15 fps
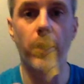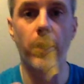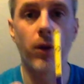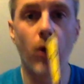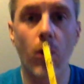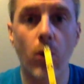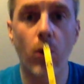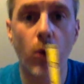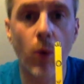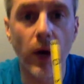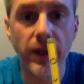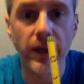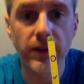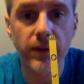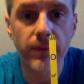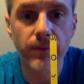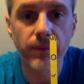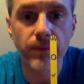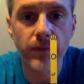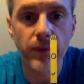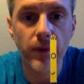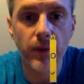not quite.
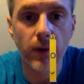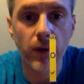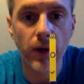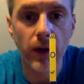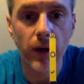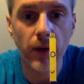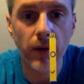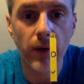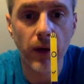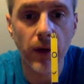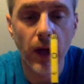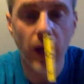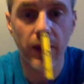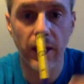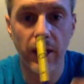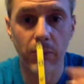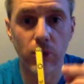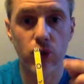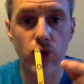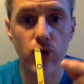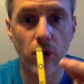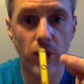Okay. Then I'm going to
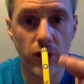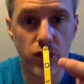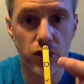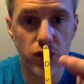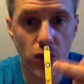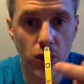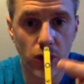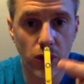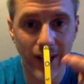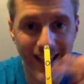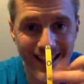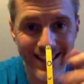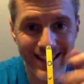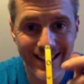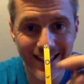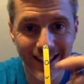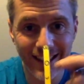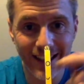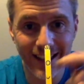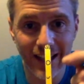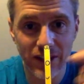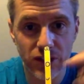draw another circle inside
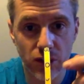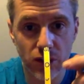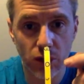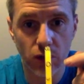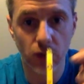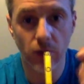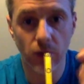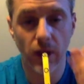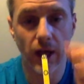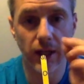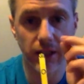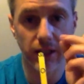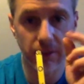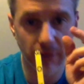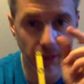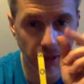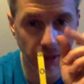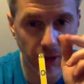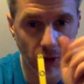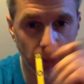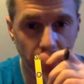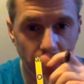that circle and leave a
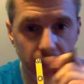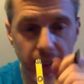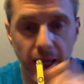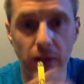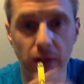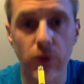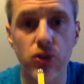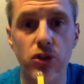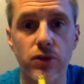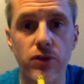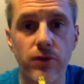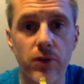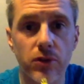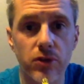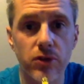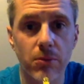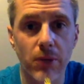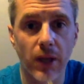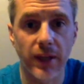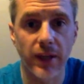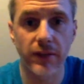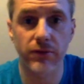little bit of yellow just for some
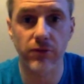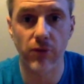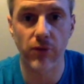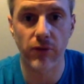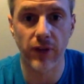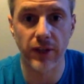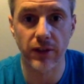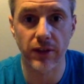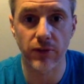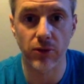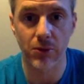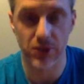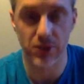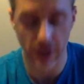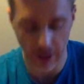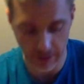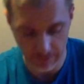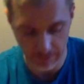light reflecting from his eye.